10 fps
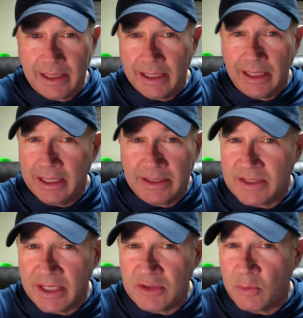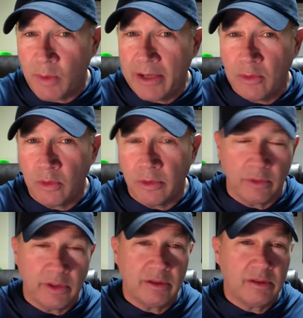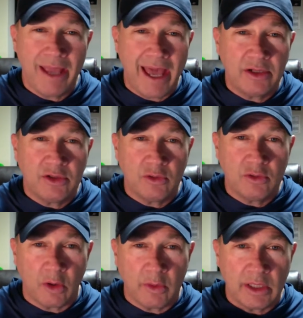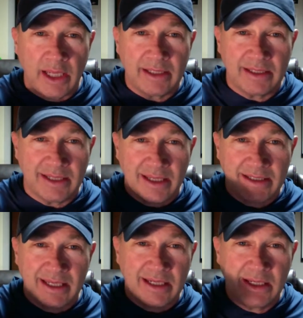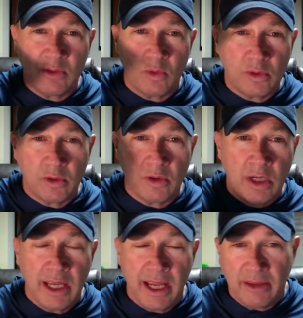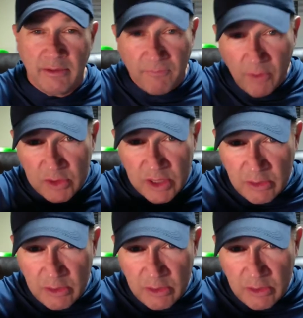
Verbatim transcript: it's it's the right order the, the beatitudes are in like this ascending order and the first